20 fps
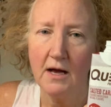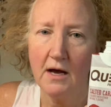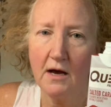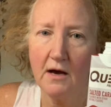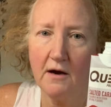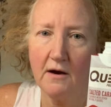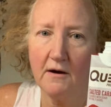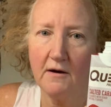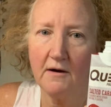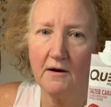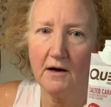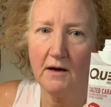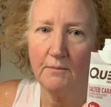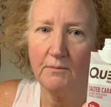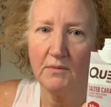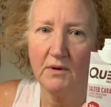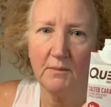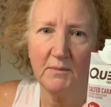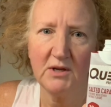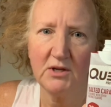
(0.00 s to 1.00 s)

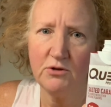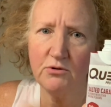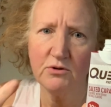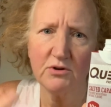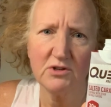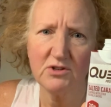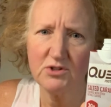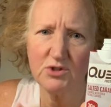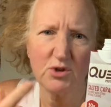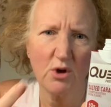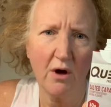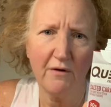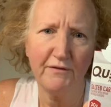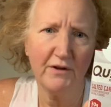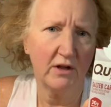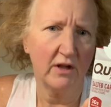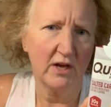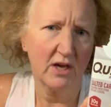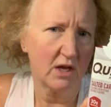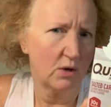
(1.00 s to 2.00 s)
I mean, you could dissolve
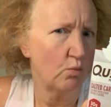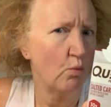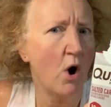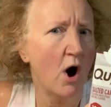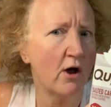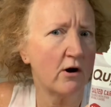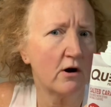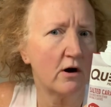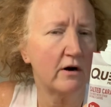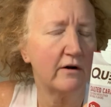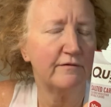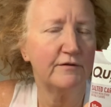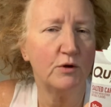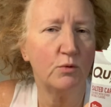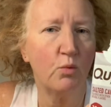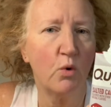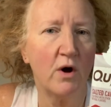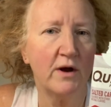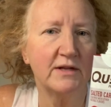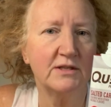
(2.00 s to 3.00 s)
it like in water if you
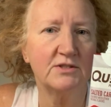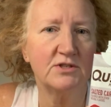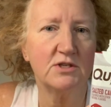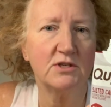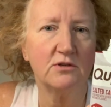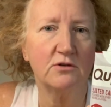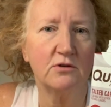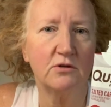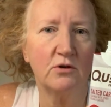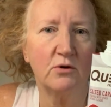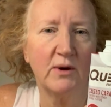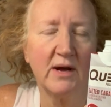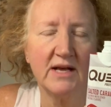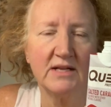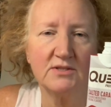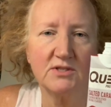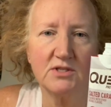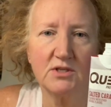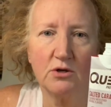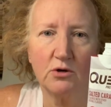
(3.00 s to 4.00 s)
wanted to,
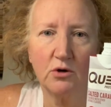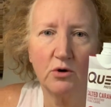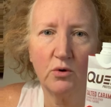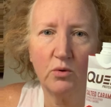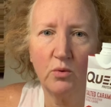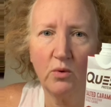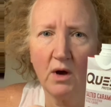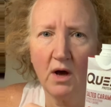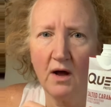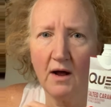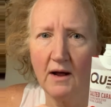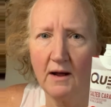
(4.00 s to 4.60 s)
and so